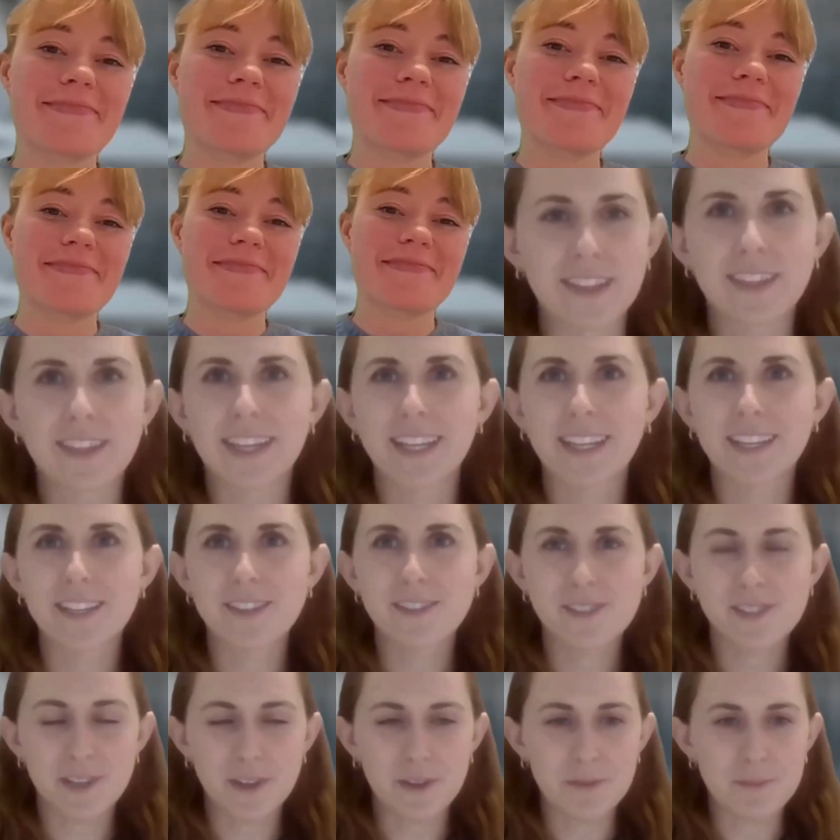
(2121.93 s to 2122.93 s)
Brilliant. Thank
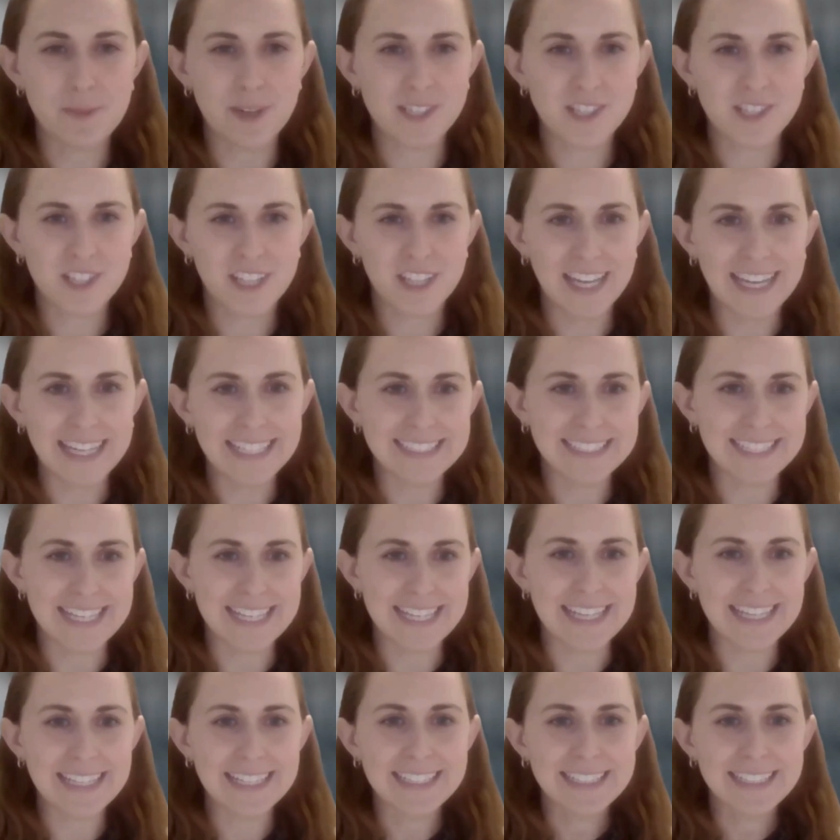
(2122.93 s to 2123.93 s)
you so much,
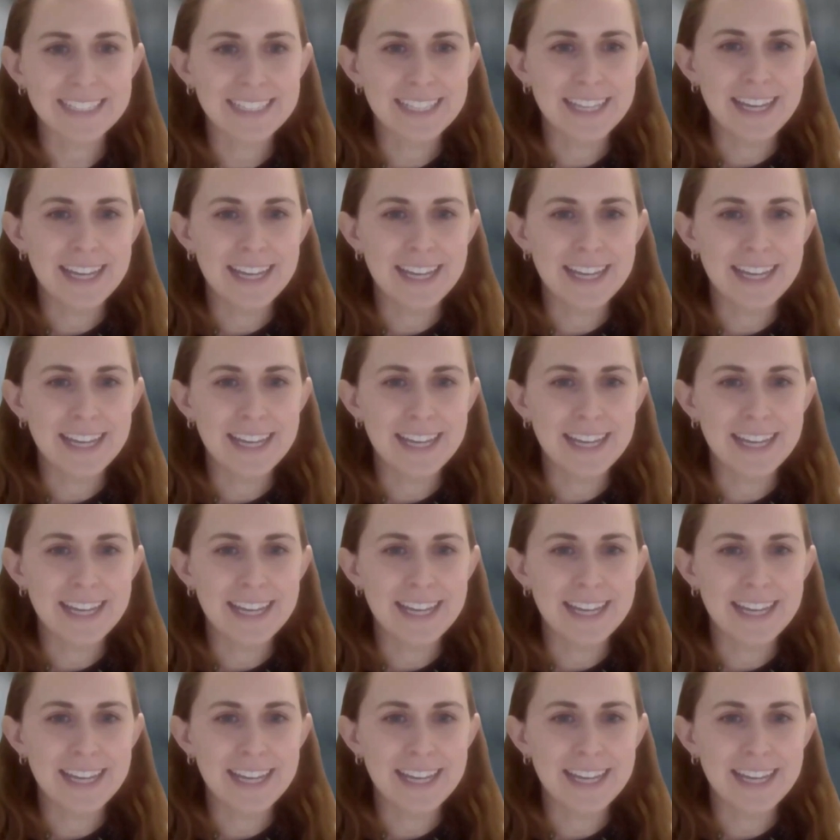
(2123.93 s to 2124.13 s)
Katie.